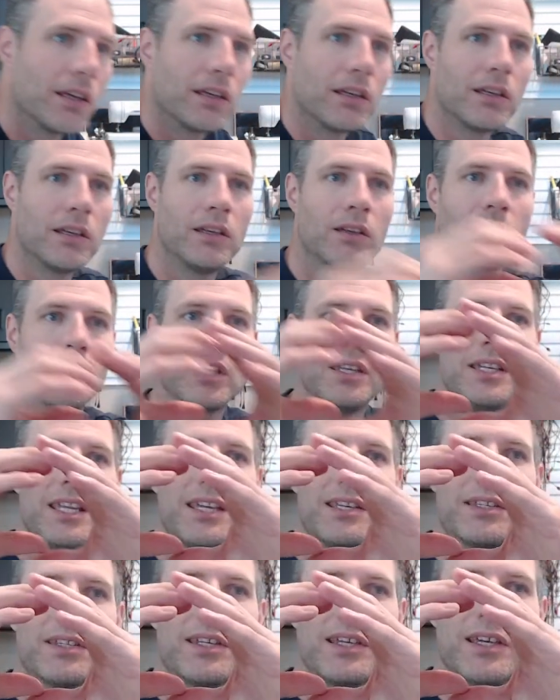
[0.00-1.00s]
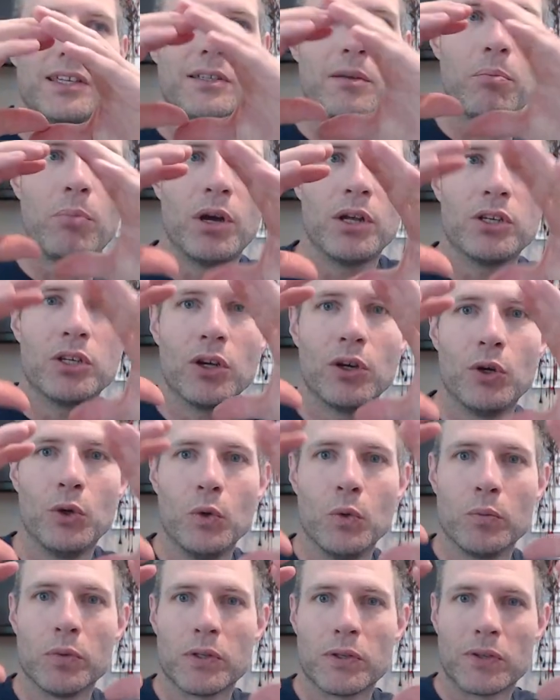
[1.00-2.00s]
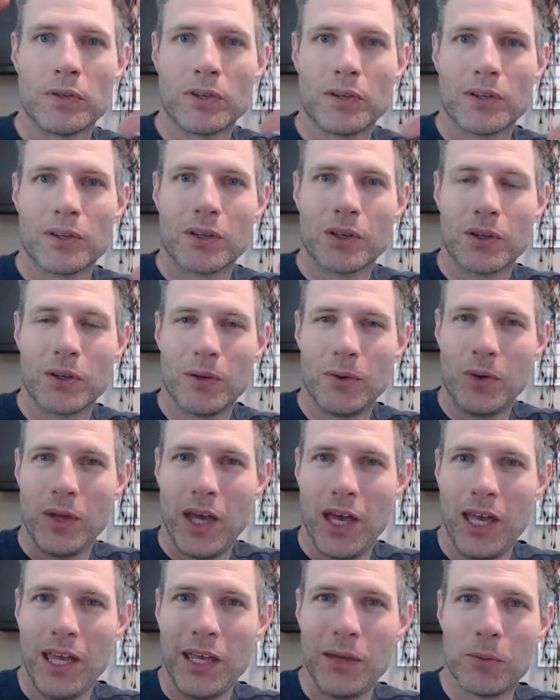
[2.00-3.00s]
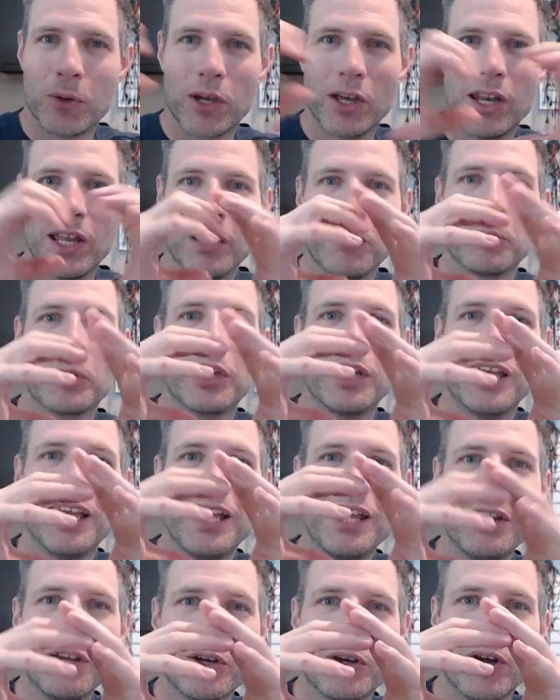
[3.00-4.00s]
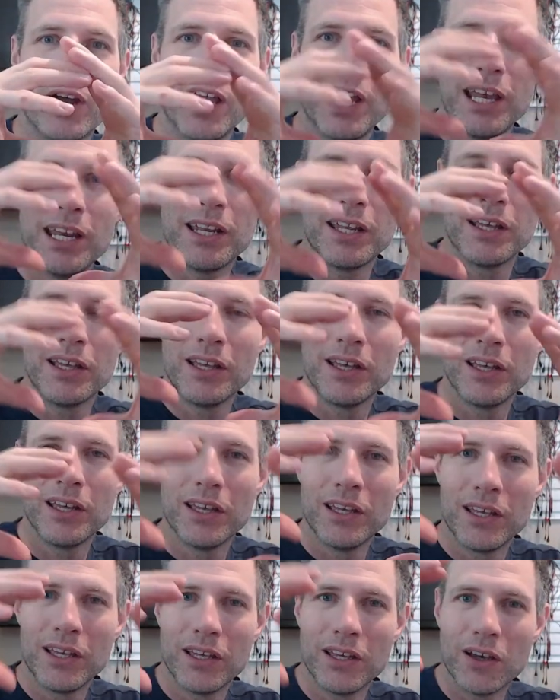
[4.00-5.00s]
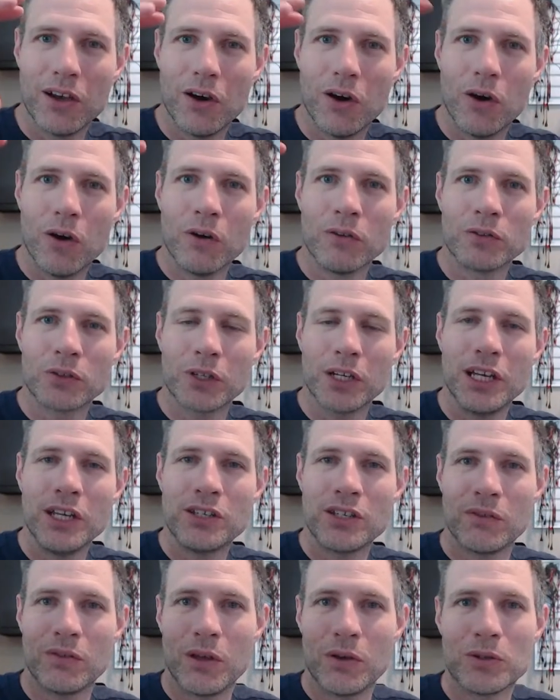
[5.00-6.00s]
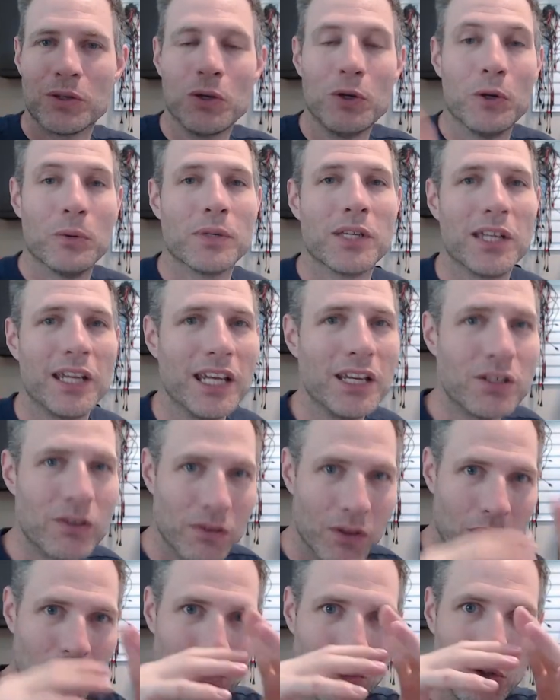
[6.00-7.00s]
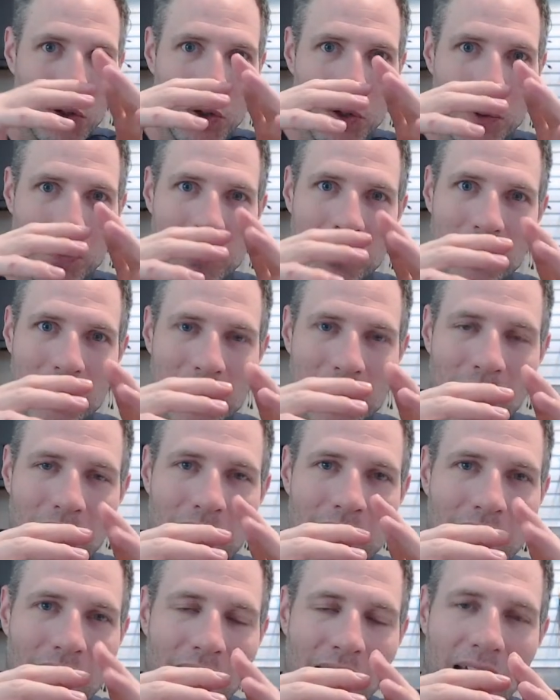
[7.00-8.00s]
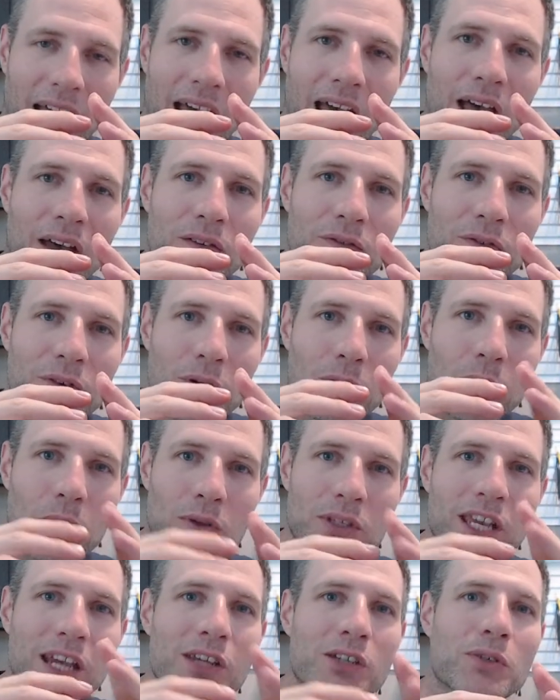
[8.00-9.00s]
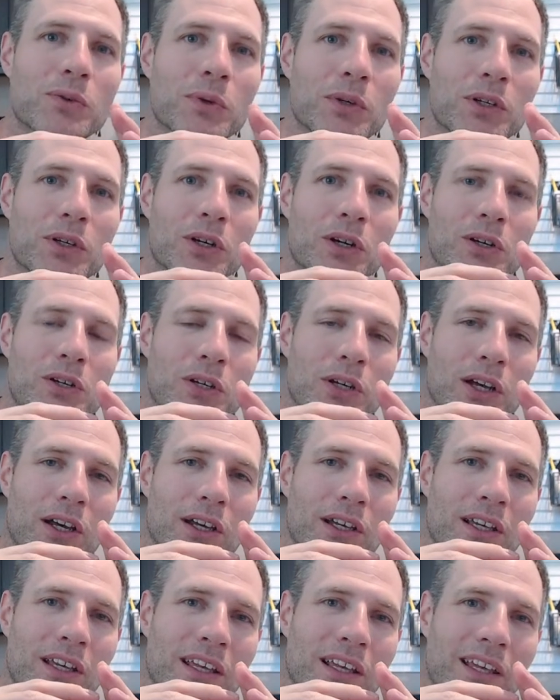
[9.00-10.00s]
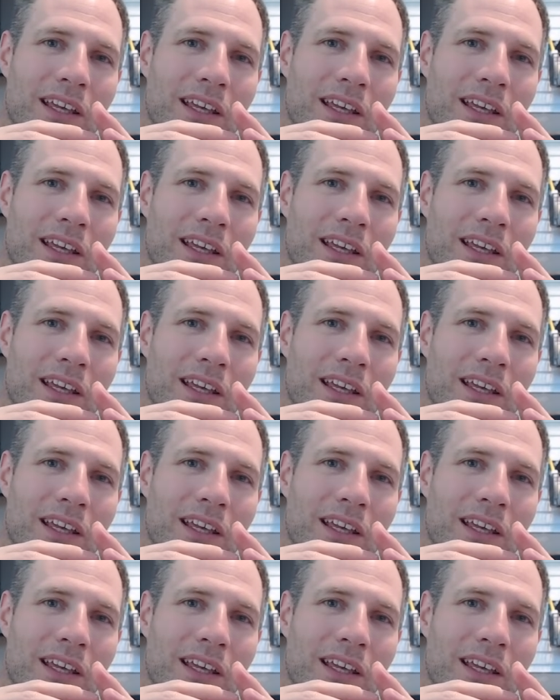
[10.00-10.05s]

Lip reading: the disk is a bunch of hoops, okay, and we're gonna integrate over each of those hoops, and each of those hoops is going to have a rotational inertia